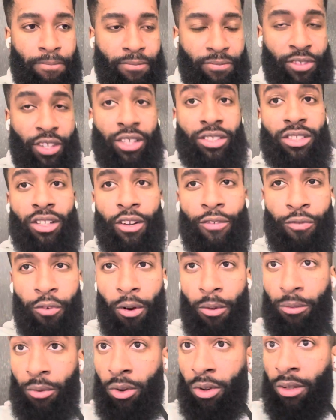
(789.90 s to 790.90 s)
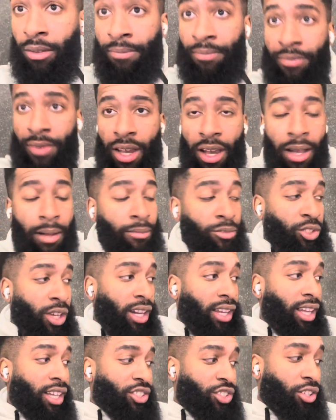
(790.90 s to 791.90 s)
just in a foam roll, um, try
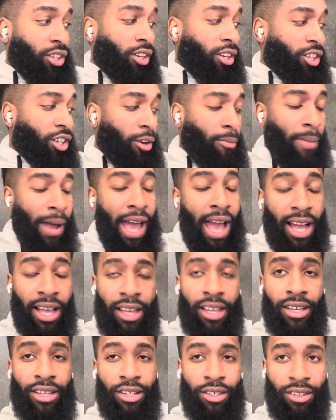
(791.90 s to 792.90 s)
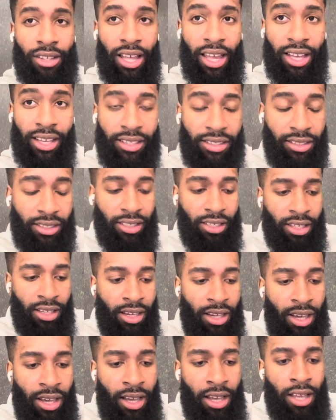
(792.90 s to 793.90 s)
to get your, your back, your legs,
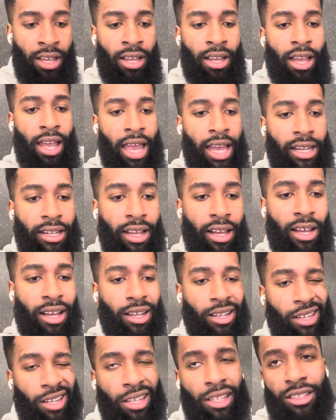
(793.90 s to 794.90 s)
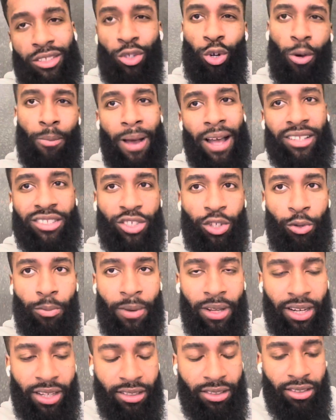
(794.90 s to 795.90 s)
and uh, do about two
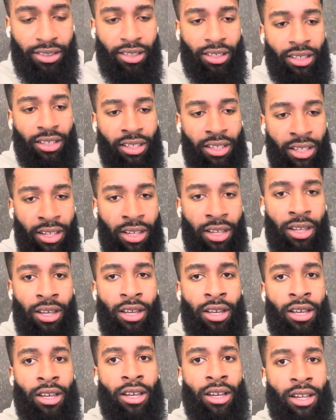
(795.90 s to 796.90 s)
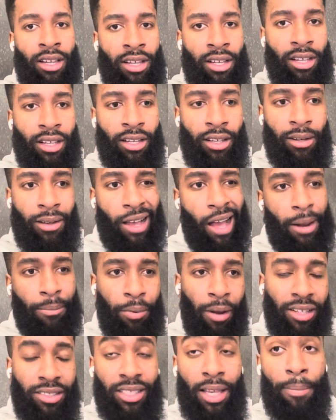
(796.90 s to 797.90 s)
minutes I'd
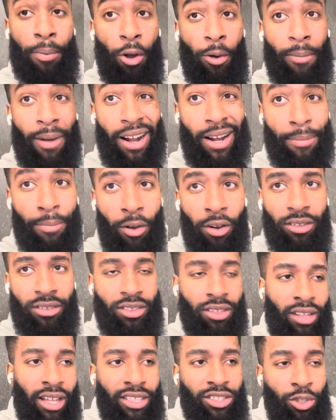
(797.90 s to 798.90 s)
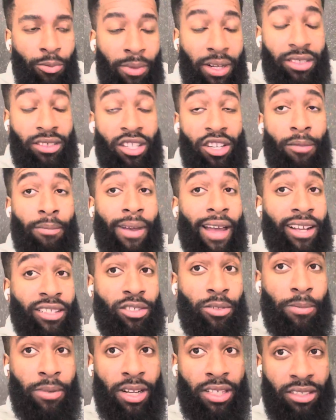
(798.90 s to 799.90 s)
probably say per body part, so like two minutes on your back,
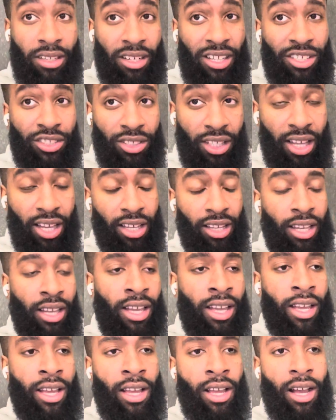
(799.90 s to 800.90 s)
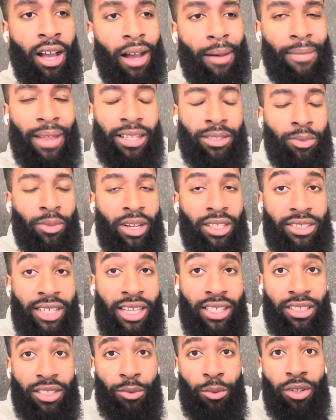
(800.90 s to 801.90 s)
two minutes on each leg. Um, that's what it
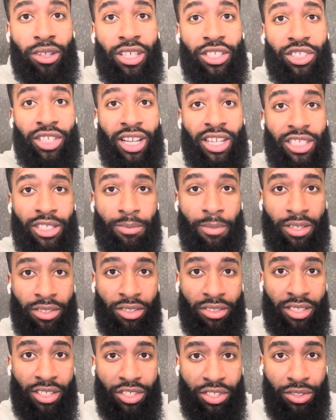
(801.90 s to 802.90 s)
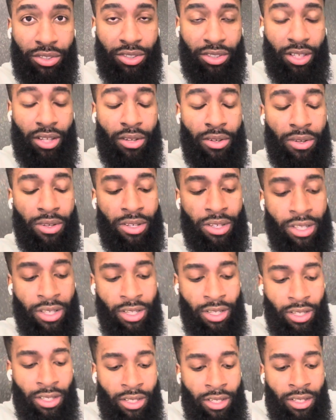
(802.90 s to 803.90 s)
takes to really change muscle tissue, so
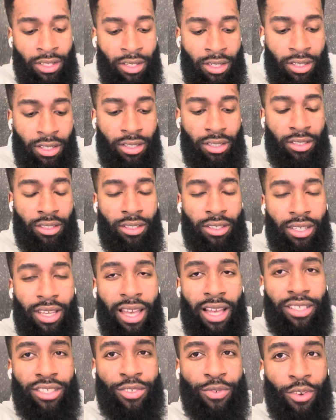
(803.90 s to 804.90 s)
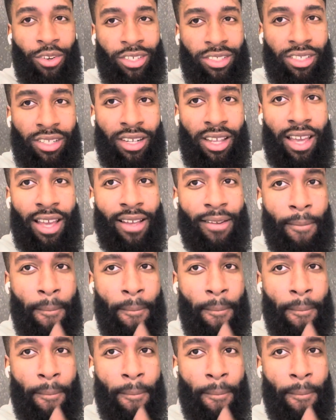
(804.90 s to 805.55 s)
yeah, just focus on that.